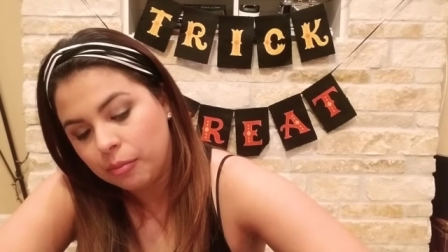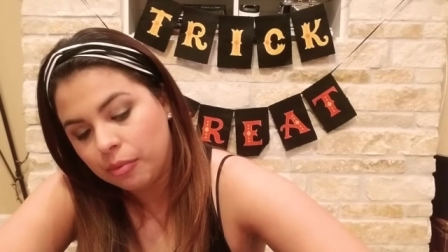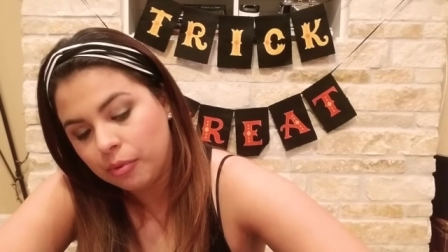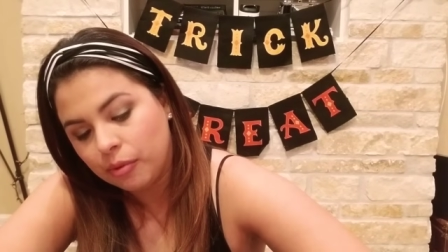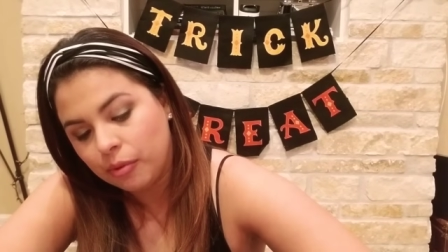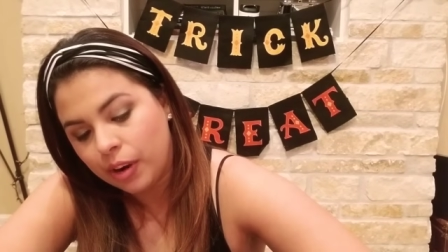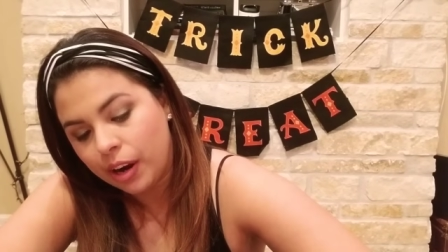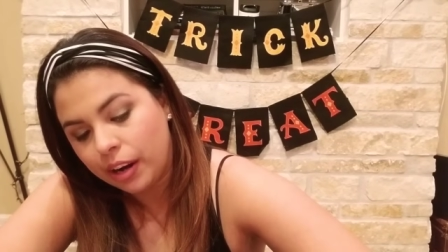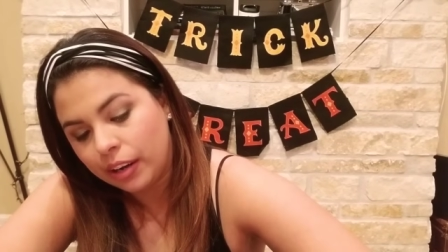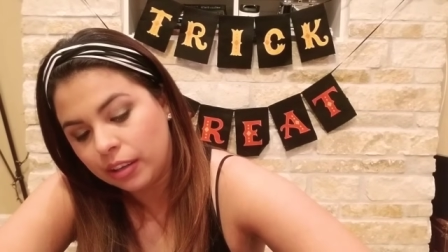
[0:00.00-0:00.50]

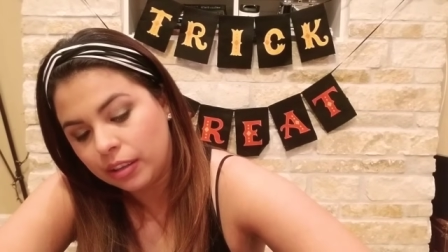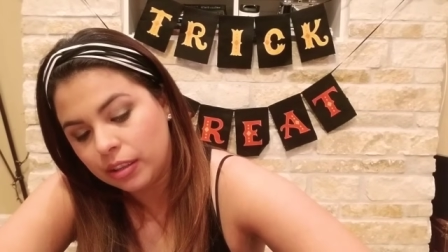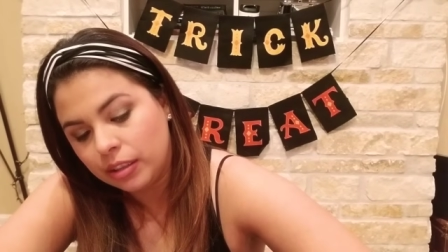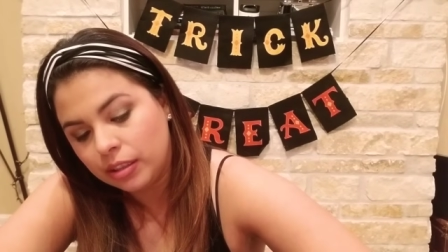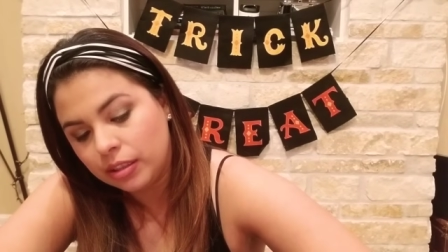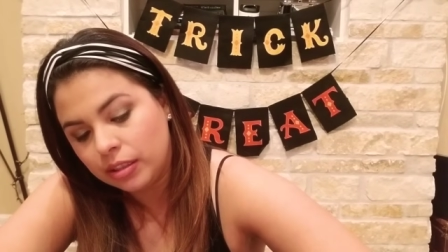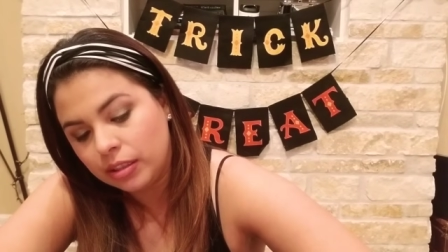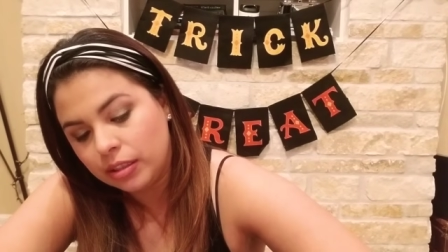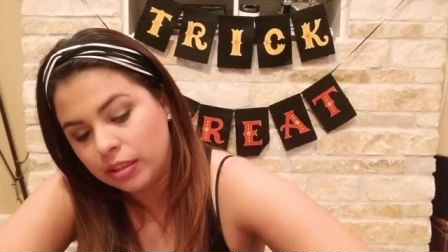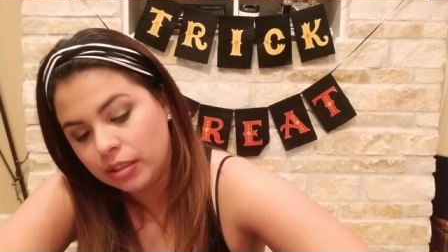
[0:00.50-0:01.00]

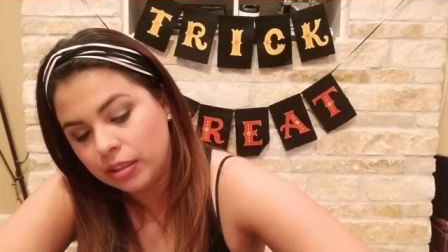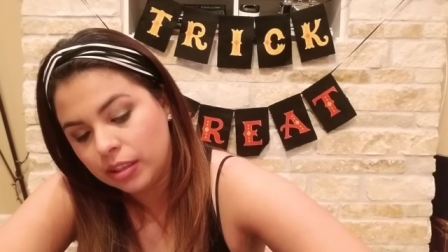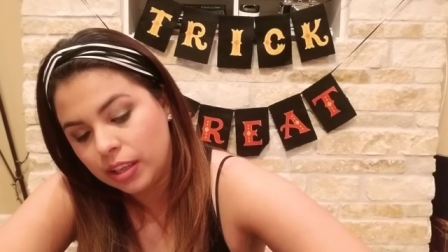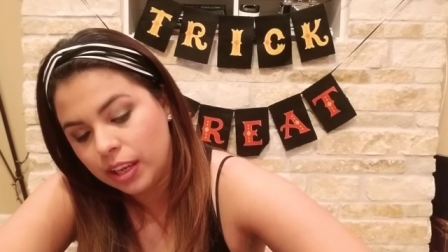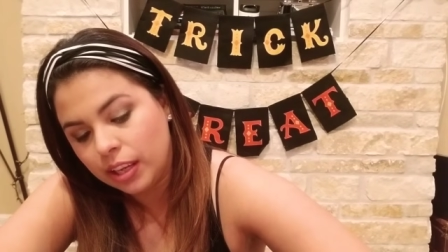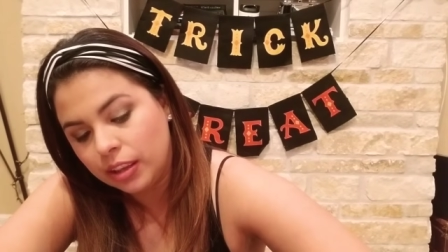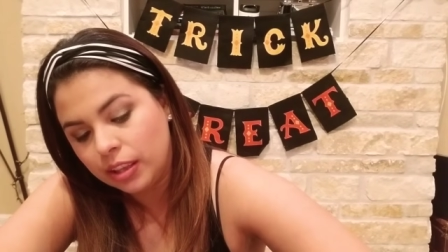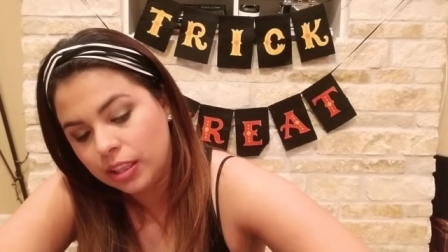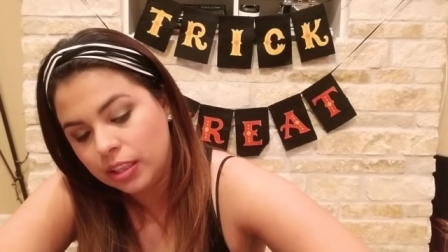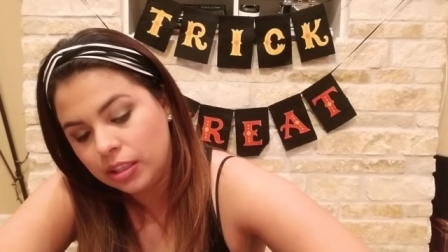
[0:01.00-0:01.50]
practice.
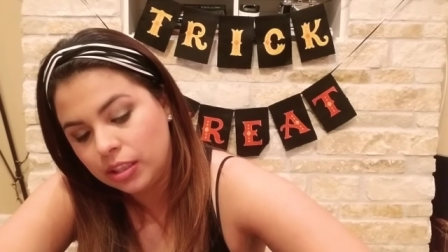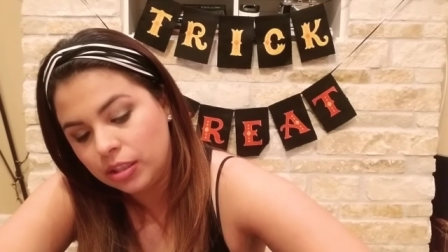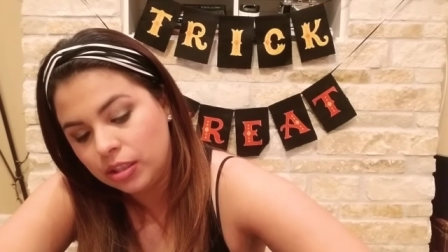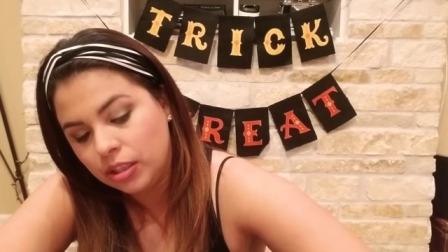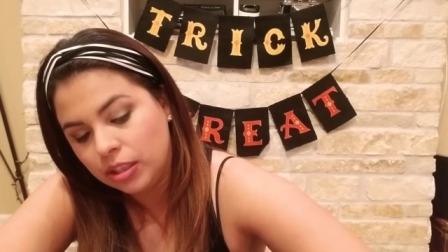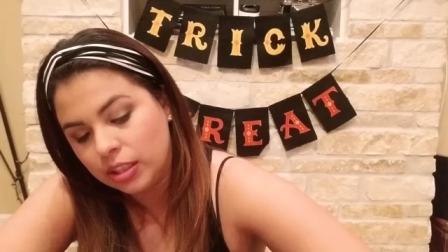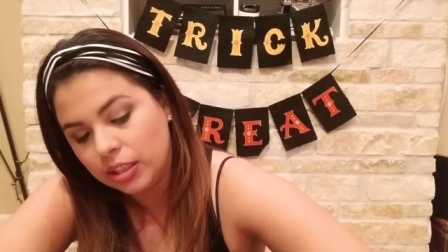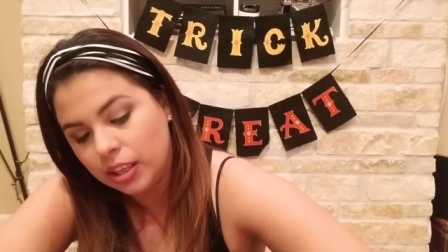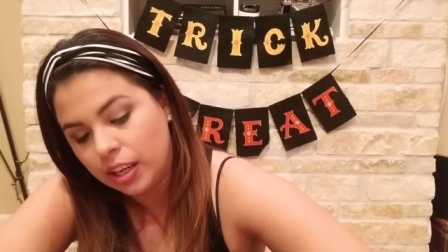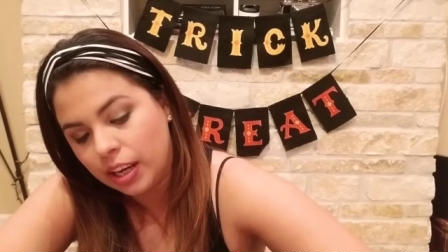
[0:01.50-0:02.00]
And this is
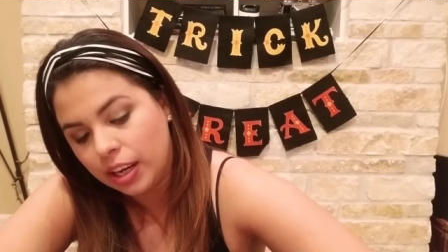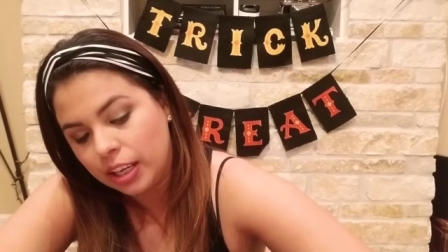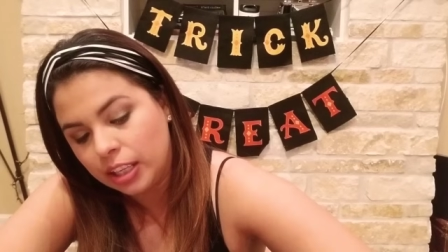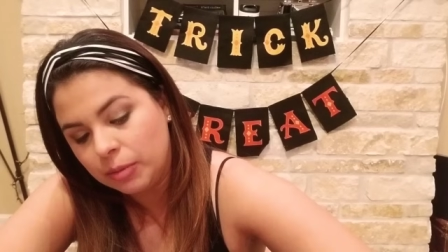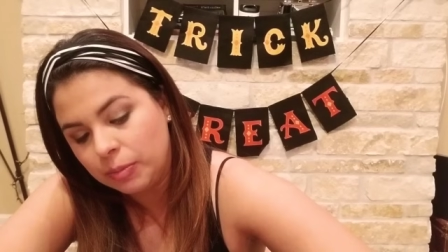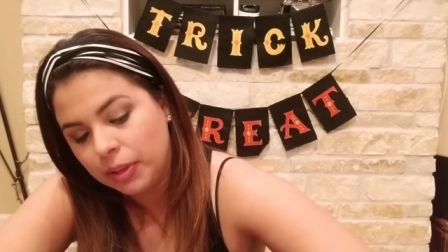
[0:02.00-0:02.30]
just, guys,